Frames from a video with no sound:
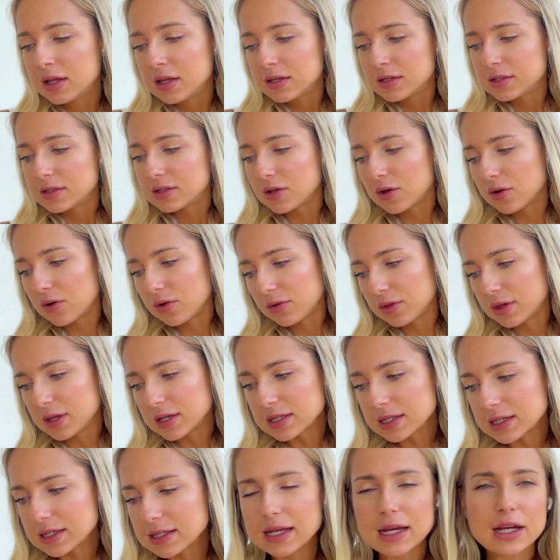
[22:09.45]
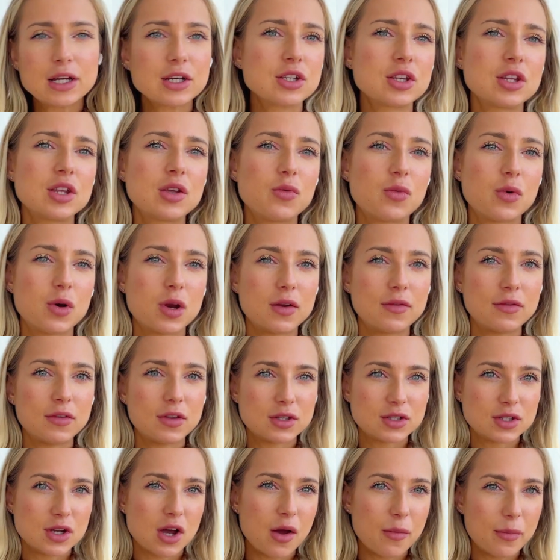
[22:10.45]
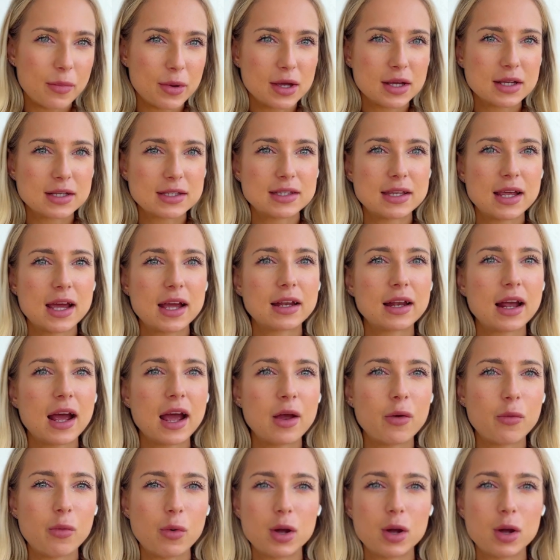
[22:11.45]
So this is actually one of the topics that I